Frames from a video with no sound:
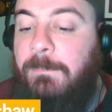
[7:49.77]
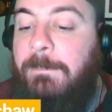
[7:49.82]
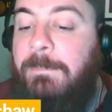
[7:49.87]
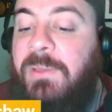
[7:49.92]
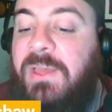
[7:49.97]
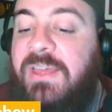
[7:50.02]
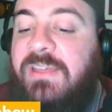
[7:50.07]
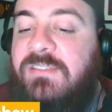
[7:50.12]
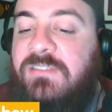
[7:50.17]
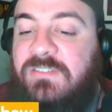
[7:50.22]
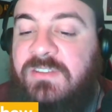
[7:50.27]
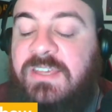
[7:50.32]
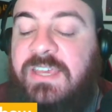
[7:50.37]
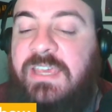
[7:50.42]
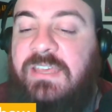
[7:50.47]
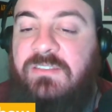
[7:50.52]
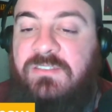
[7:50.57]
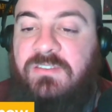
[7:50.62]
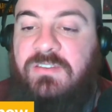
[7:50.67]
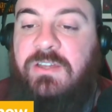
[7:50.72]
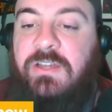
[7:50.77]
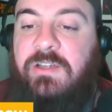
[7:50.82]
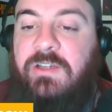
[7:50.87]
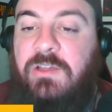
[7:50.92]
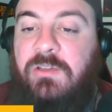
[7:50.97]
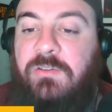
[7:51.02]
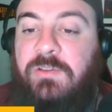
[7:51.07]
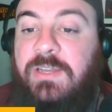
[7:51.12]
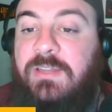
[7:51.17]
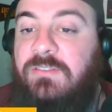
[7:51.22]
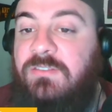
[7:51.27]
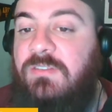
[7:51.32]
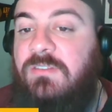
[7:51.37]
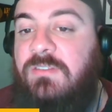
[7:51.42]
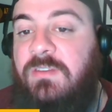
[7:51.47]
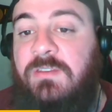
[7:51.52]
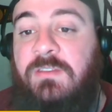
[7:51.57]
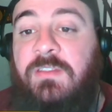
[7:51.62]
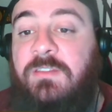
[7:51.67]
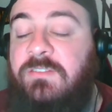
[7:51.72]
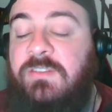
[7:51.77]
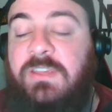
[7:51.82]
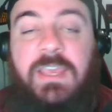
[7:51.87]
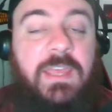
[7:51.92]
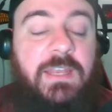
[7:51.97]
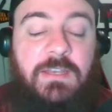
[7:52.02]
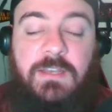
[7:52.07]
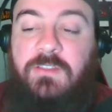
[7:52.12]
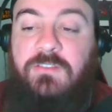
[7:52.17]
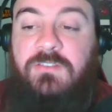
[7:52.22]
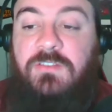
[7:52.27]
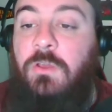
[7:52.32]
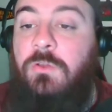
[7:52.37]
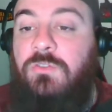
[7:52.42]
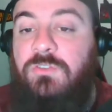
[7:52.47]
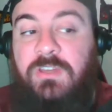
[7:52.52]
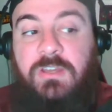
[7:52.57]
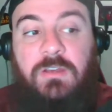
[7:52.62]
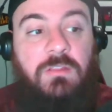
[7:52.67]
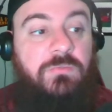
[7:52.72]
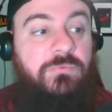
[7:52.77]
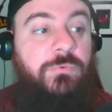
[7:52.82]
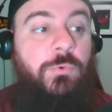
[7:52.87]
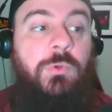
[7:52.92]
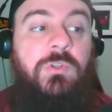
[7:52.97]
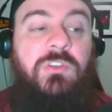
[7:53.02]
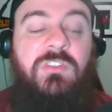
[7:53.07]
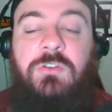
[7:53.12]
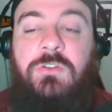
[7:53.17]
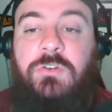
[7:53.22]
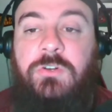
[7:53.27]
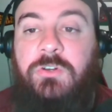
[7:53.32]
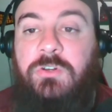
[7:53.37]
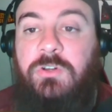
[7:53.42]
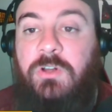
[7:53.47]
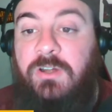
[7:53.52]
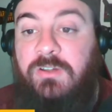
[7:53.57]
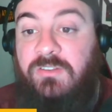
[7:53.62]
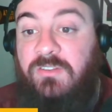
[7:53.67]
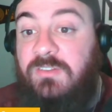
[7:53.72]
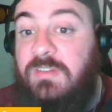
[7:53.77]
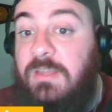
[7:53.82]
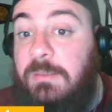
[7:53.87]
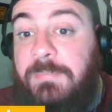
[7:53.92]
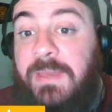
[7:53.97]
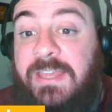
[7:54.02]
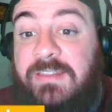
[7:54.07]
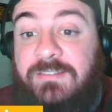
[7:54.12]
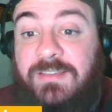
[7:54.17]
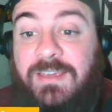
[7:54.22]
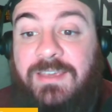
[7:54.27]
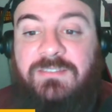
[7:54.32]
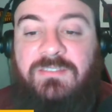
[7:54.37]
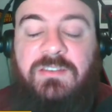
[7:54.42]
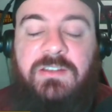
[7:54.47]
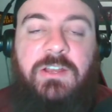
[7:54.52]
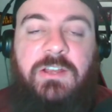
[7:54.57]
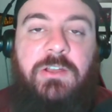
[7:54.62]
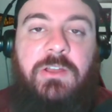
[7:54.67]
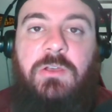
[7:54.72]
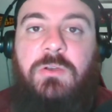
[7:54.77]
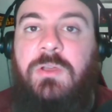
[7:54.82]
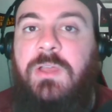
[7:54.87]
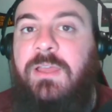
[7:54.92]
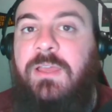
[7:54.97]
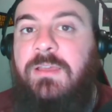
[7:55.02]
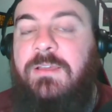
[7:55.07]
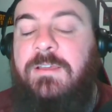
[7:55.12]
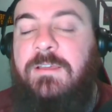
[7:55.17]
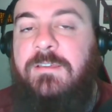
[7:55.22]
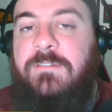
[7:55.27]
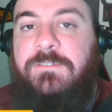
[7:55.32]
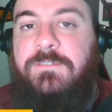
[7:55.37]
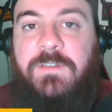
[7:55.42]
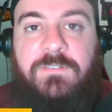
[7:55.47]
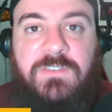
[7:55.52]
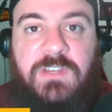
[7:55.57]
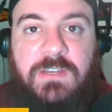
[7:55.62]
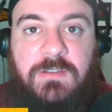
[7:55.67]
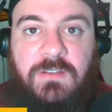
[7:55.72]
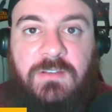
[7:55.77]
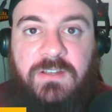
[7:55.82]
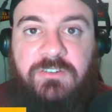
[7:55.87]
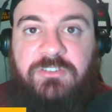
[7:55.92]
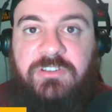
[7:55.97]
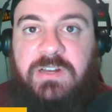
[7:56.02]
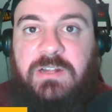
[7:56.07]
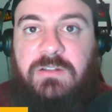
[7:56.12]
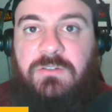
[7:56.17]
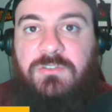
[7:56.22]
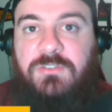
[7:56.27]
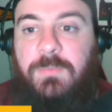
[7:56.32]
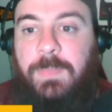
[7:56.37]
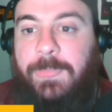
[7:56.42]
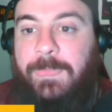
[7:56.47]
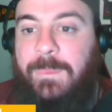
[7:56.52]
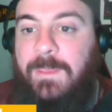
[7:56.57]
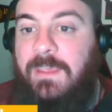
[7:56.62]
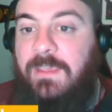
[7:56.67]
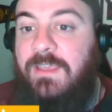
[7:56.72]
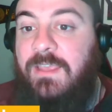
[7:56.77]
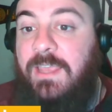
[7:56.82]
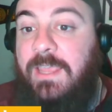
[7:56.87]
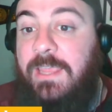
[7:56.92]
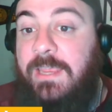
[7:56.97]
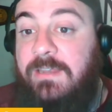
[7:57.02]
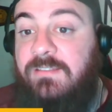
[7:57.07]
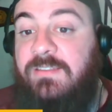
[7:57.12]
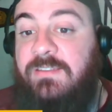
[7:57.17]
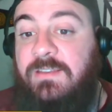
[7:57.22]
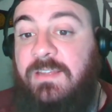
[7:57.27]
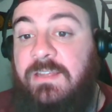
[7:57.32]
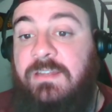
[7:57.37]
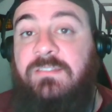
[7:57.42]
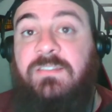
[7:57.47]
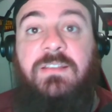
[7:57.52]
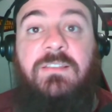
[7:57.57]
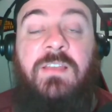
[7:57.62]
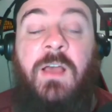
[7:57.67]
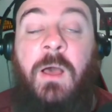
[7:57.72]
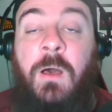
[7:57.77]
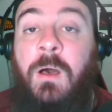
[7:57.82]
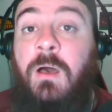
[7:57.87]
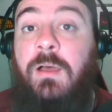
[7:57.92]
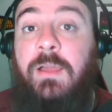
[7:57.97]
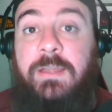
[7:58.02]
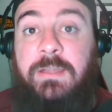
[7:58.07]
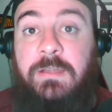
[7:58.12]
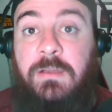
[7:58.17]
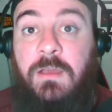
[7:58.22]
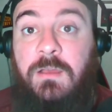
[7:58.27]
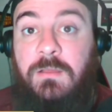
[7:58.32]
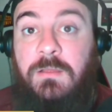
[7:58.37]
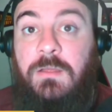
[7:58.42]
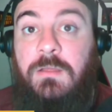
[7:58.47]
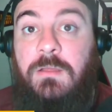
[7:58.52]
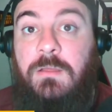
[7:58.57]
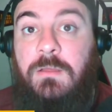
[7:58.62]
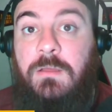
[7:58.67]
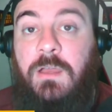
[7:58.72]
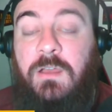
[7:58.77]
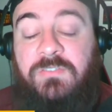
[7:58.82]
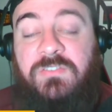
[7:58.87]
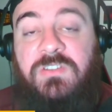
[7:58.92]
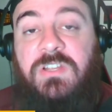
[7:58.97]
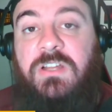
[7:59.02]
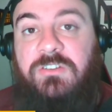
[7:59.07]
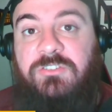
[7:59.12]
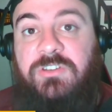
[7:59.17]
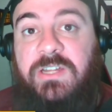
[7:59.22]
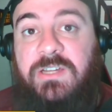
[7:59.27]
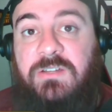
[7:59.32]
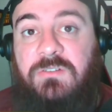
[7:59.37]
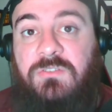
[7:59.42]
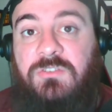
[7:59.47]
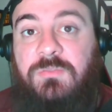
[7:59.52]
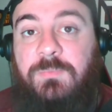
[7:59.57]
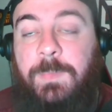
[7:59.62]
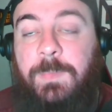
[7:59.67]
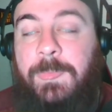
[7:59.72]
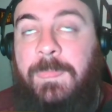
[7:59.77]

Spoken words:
Best case scenario, and this goes into the 1,400 yards as a best case scenario, 15 touchdowns. It's a ton of touchdowns.